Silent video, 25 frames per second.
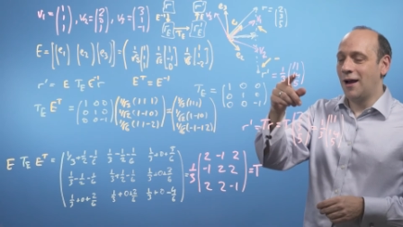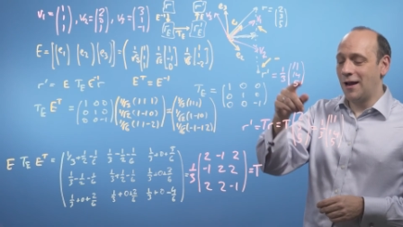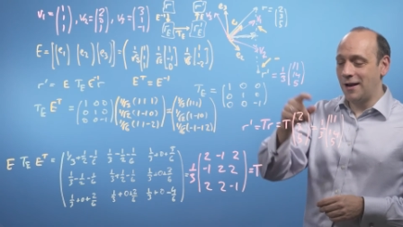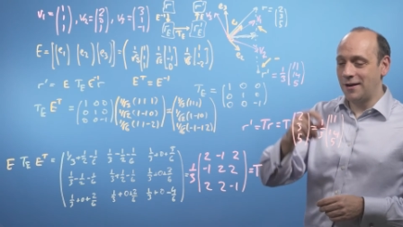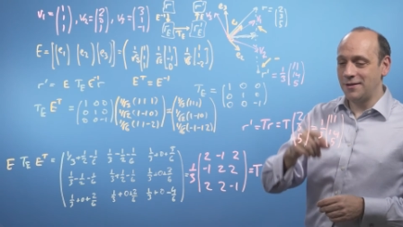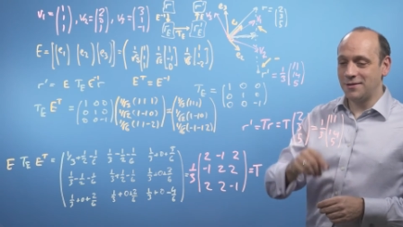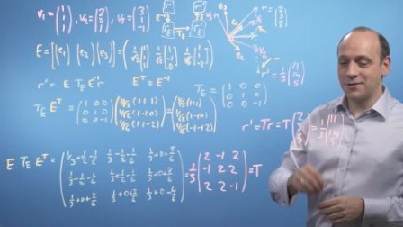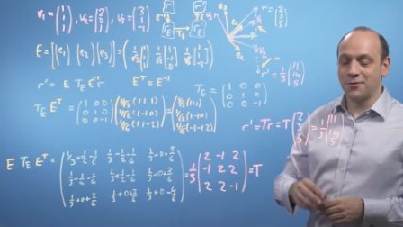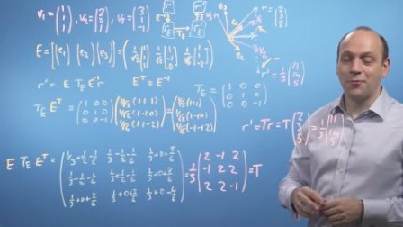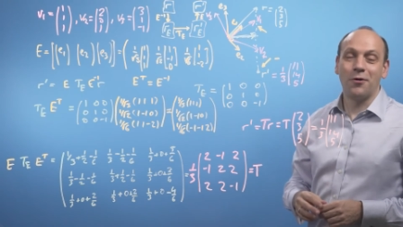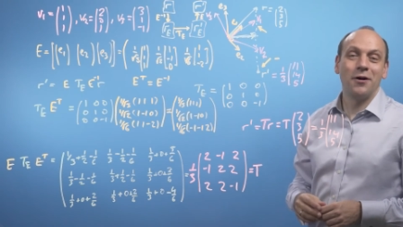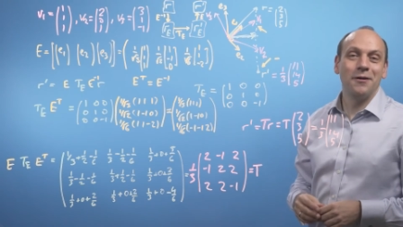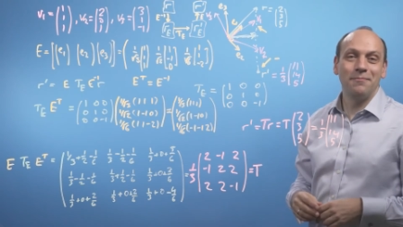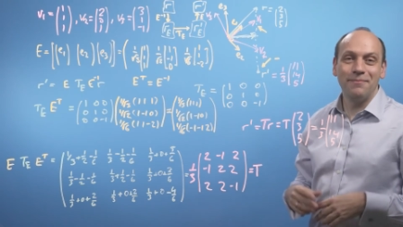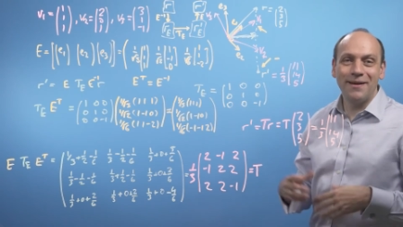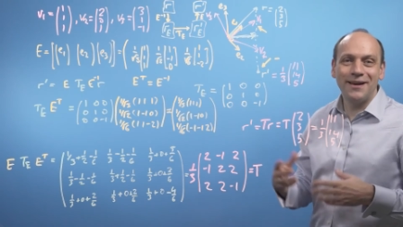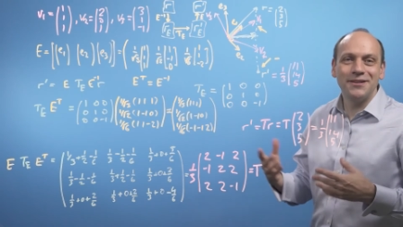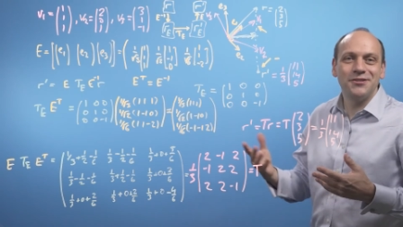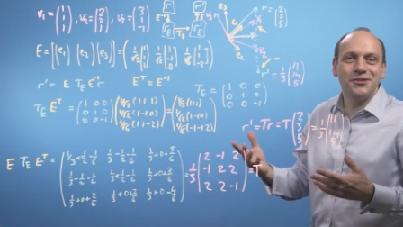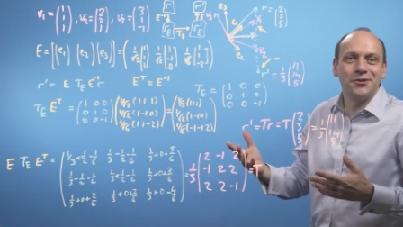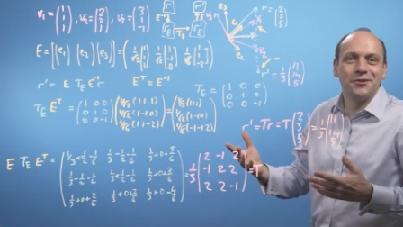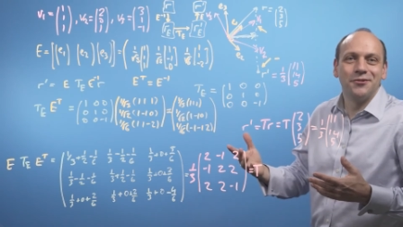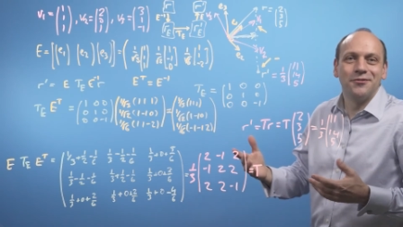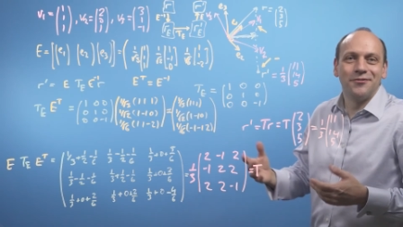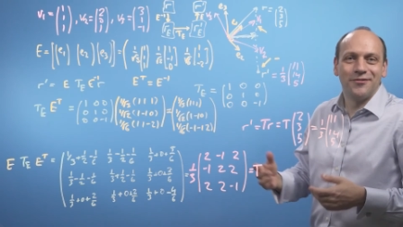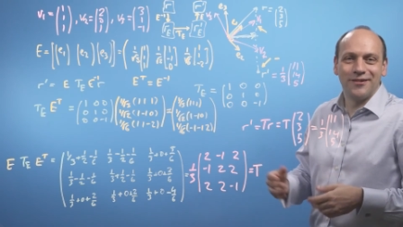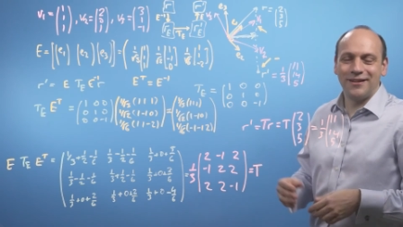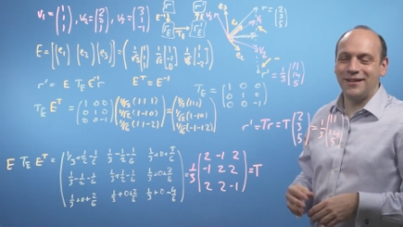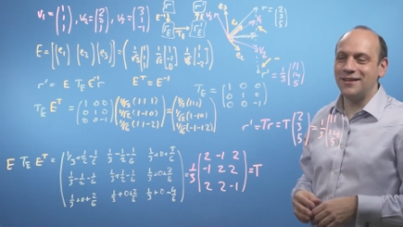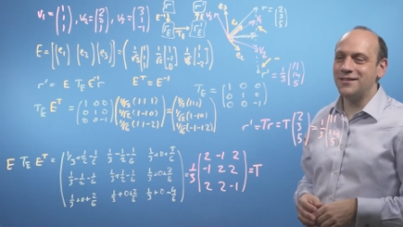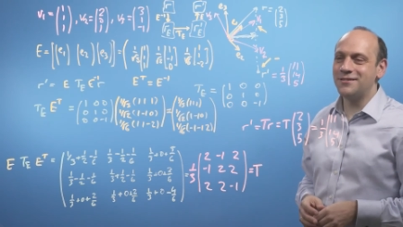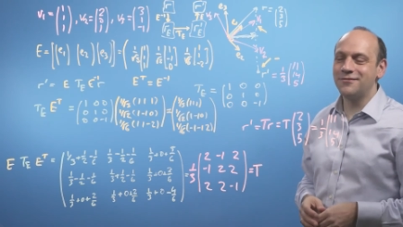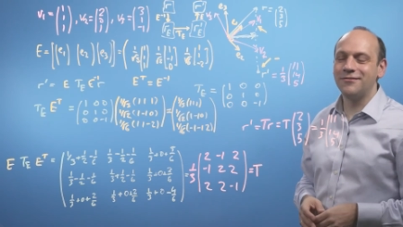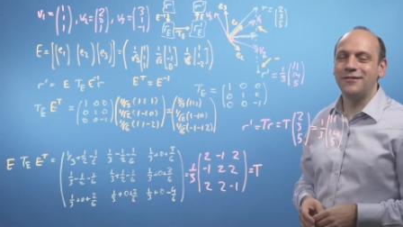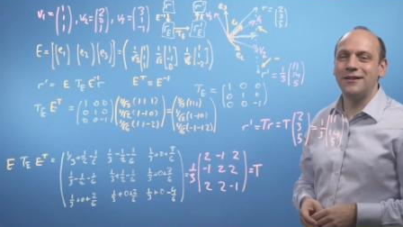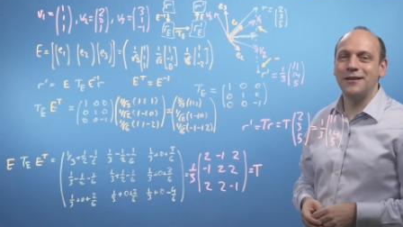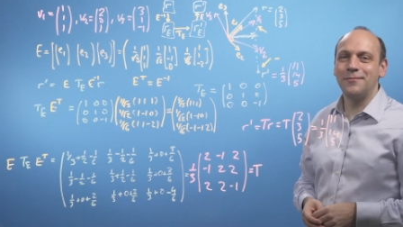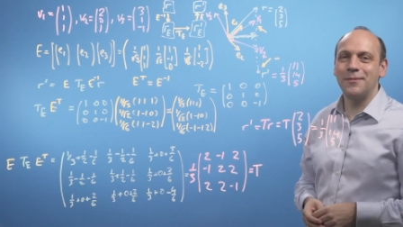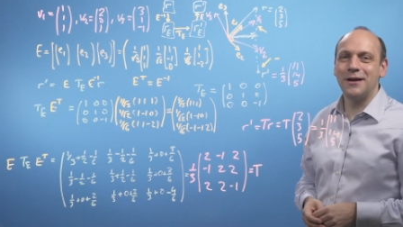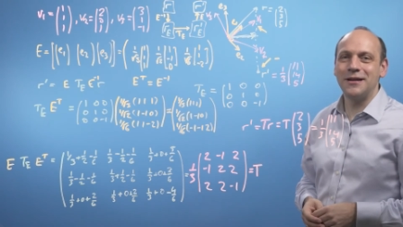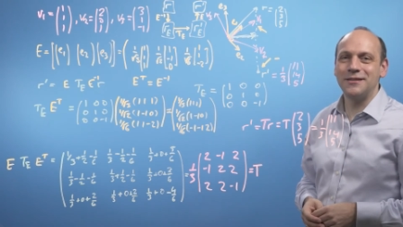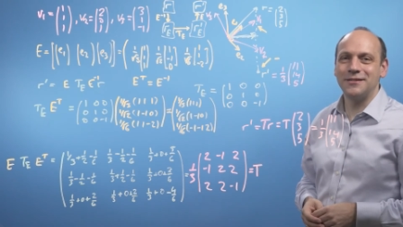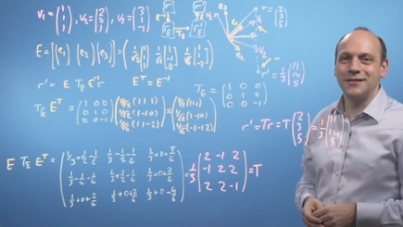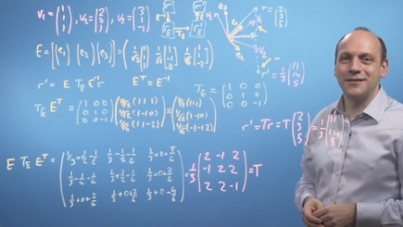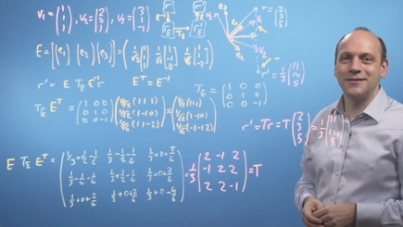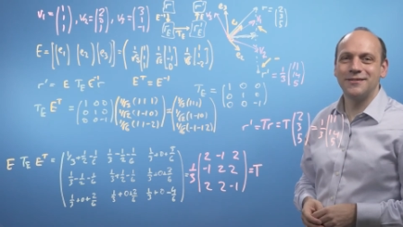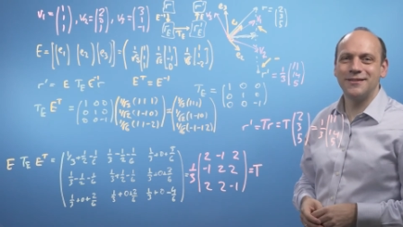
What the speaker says: And it's quite magical, really. It's really amazing.